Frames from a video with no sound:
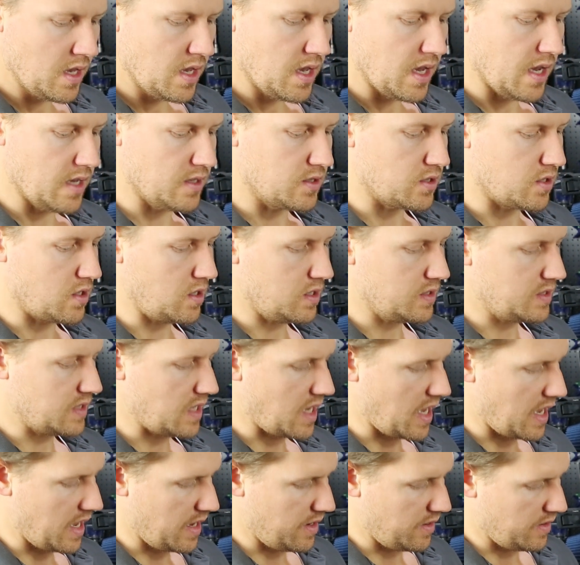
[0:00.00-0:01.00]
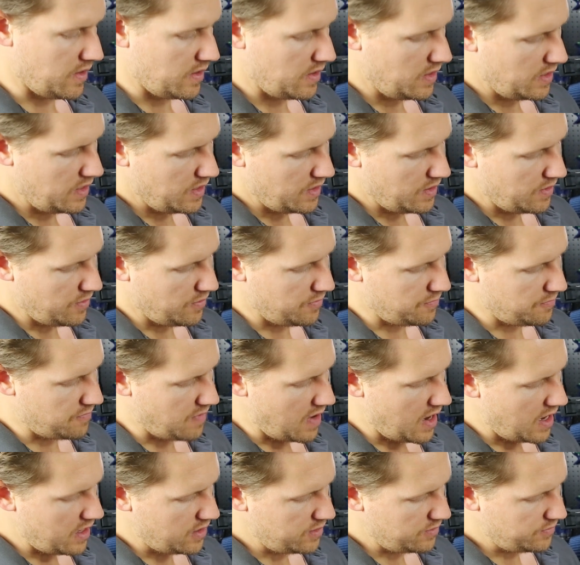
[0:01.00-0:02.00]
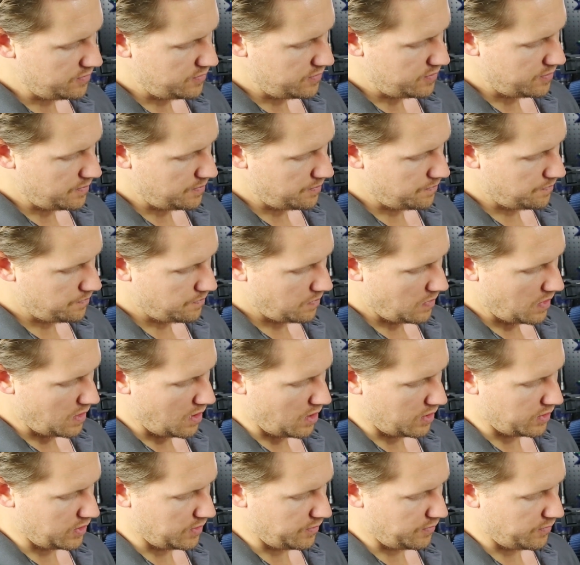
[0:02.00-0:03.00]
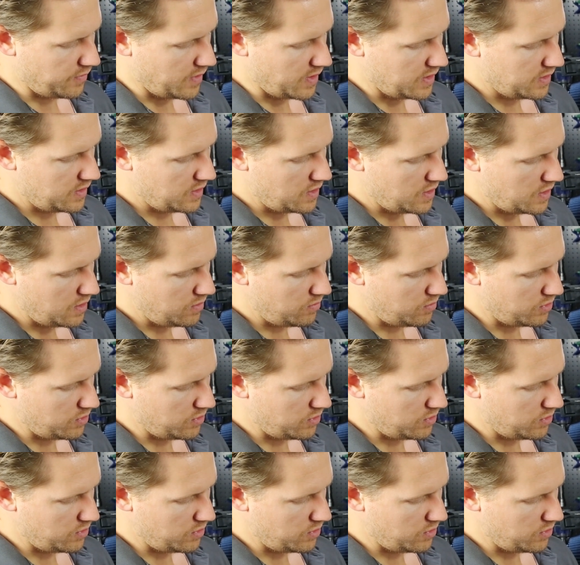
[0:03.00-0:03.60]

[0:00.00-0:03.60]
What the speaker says: It's got a valve on the front here